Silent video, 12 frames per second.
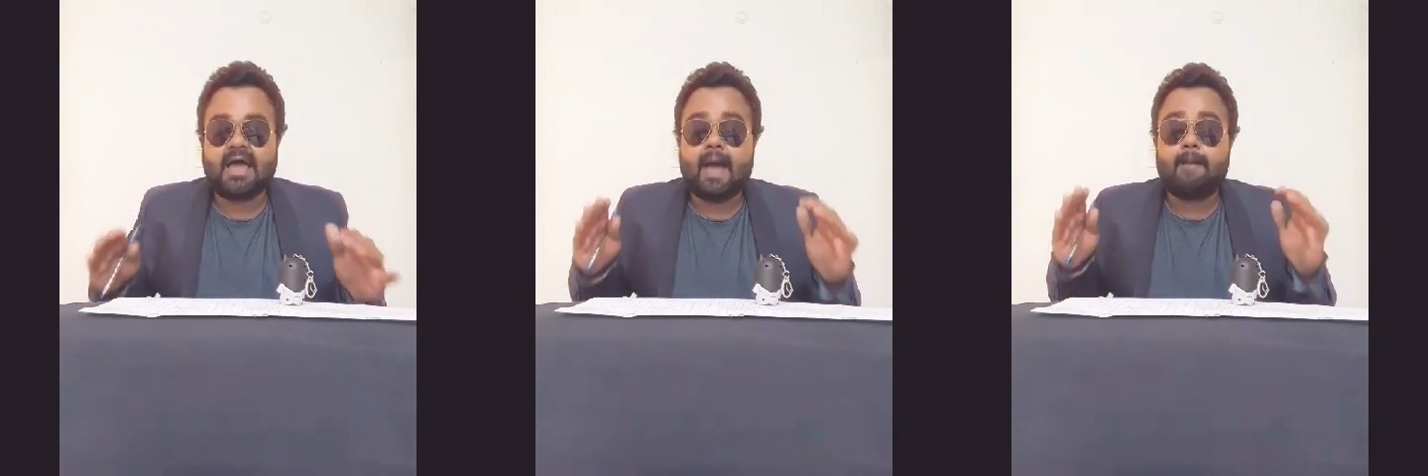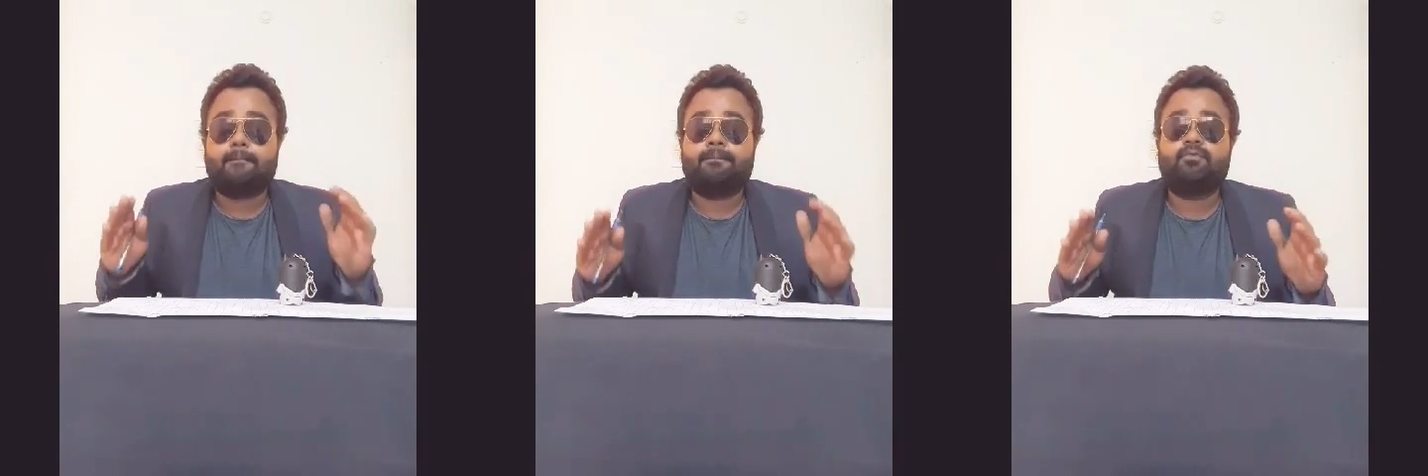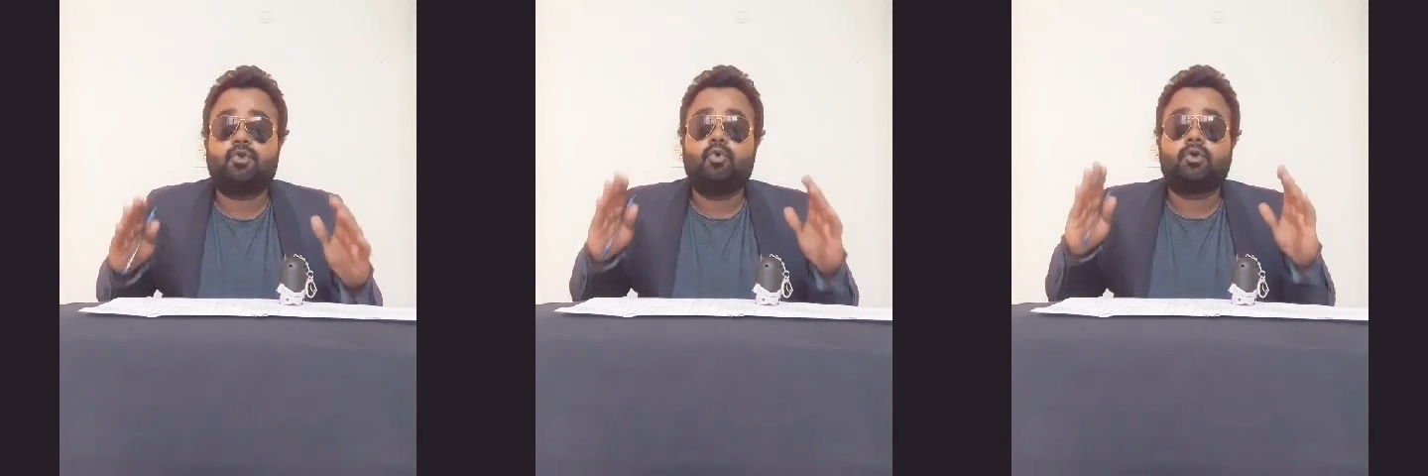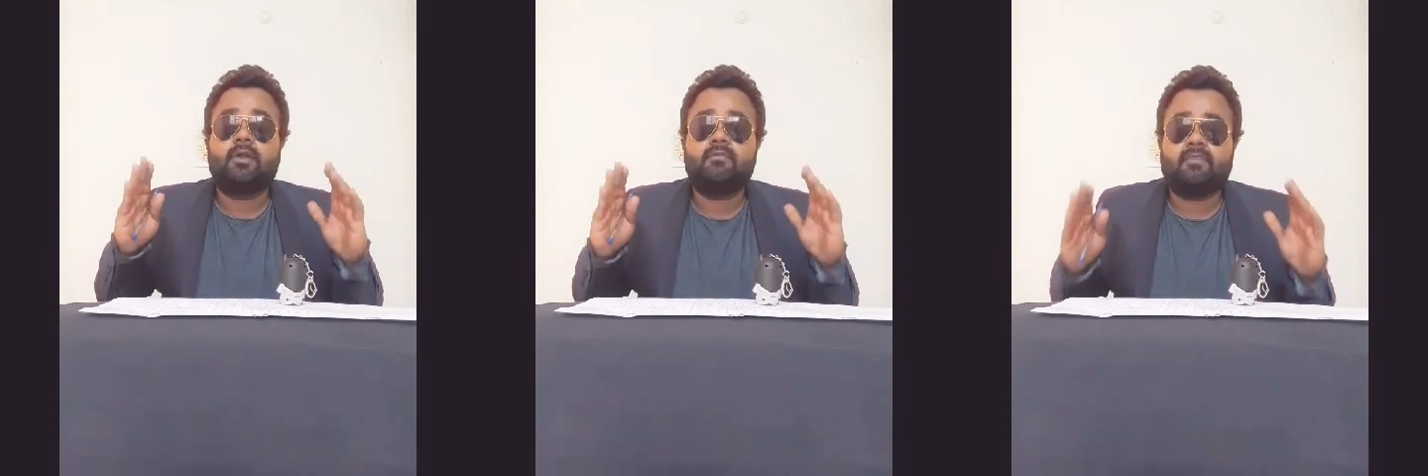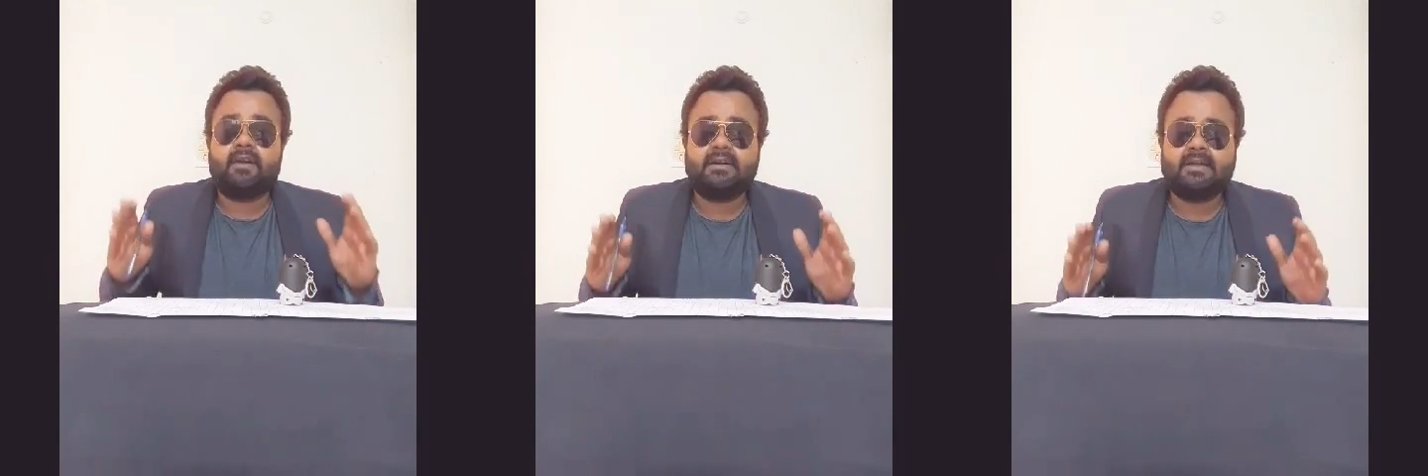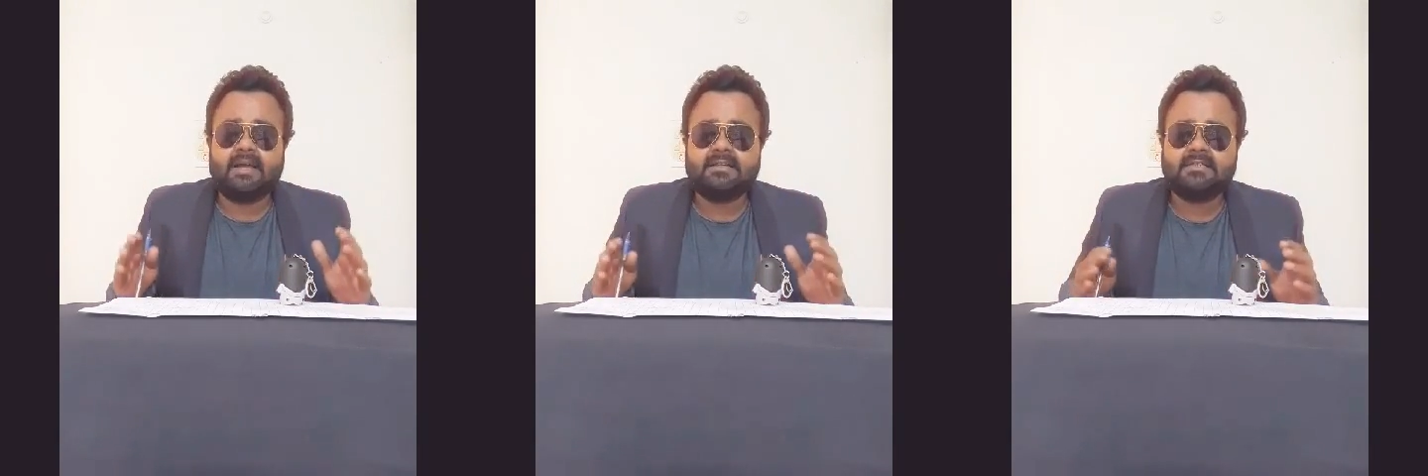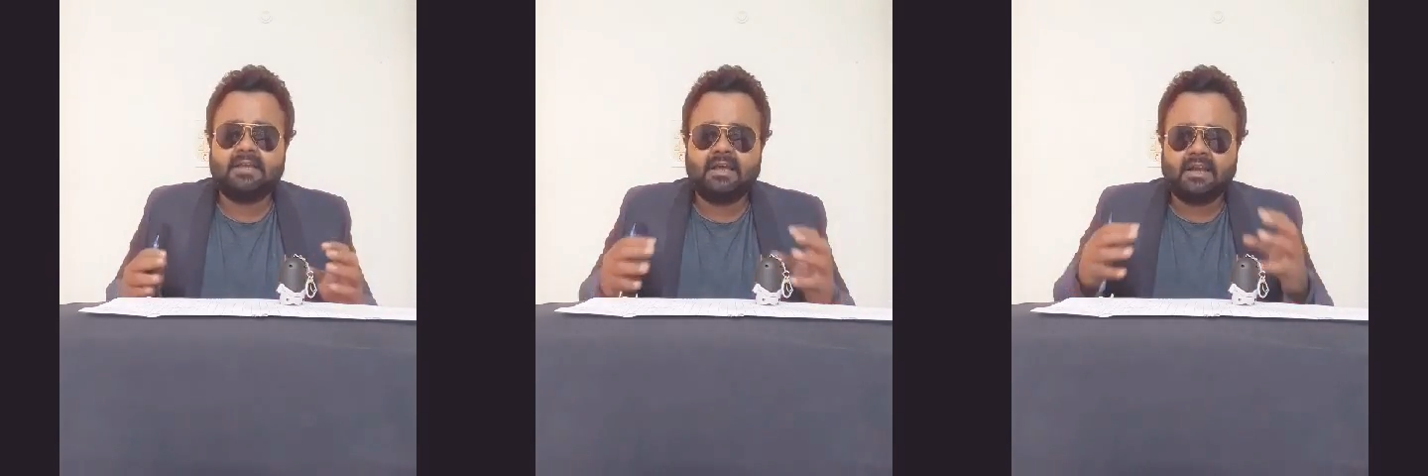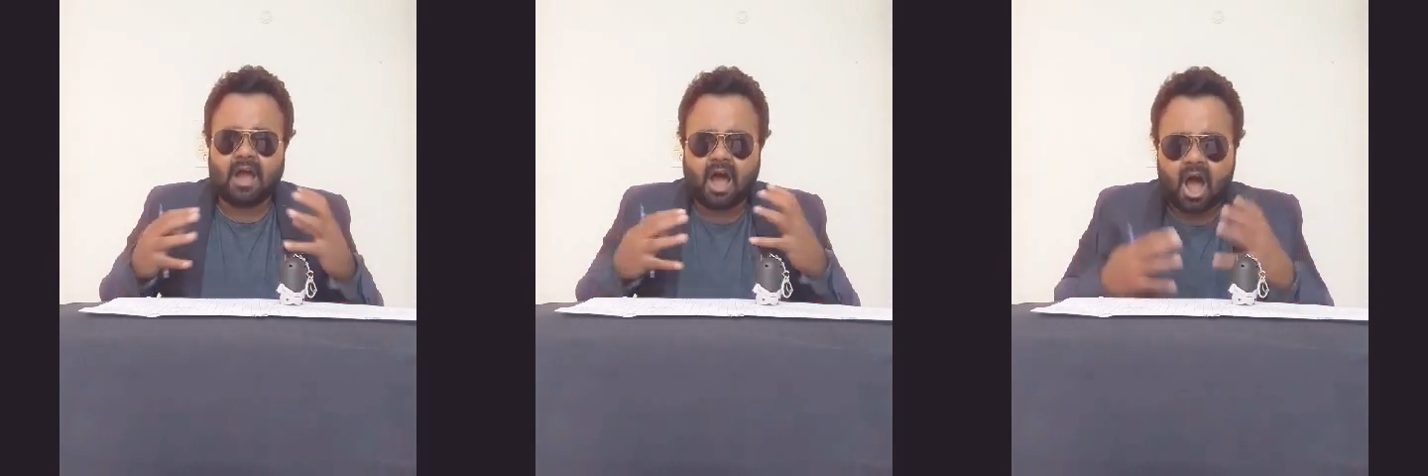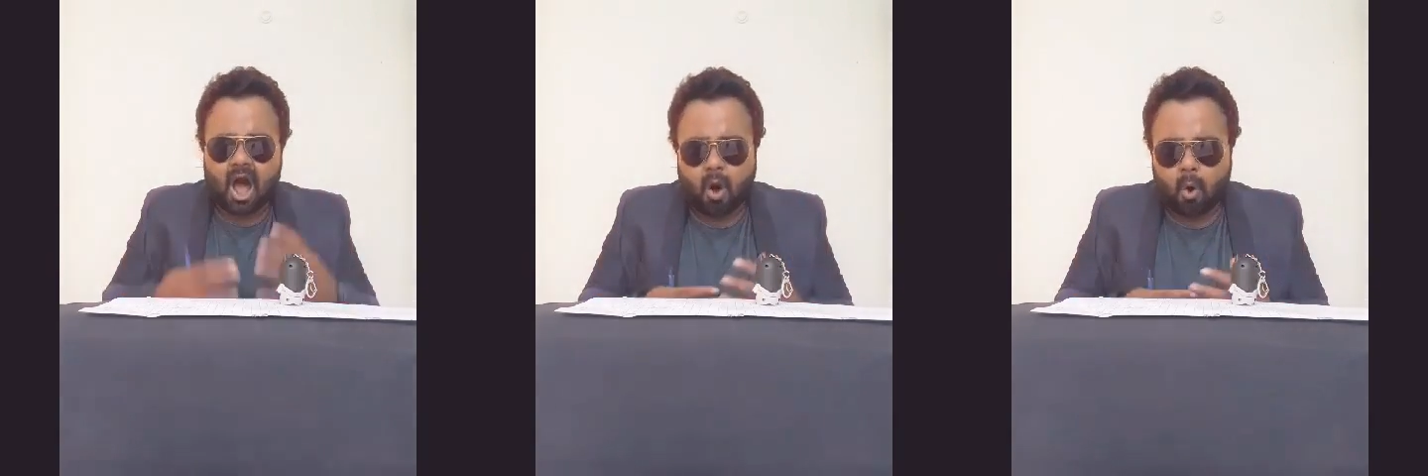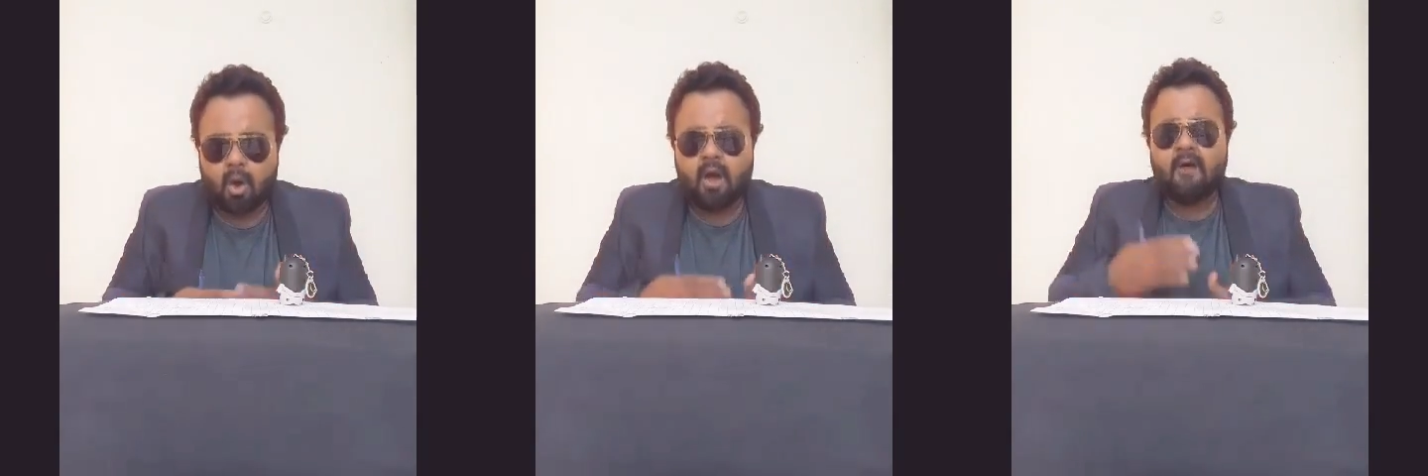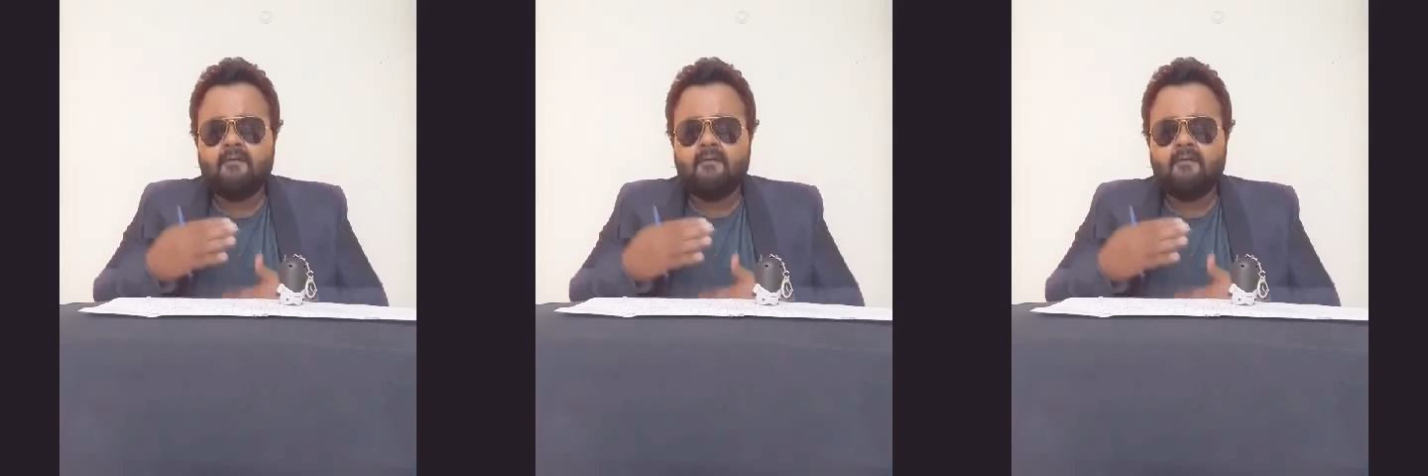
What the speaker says: absolutely fantastic, and how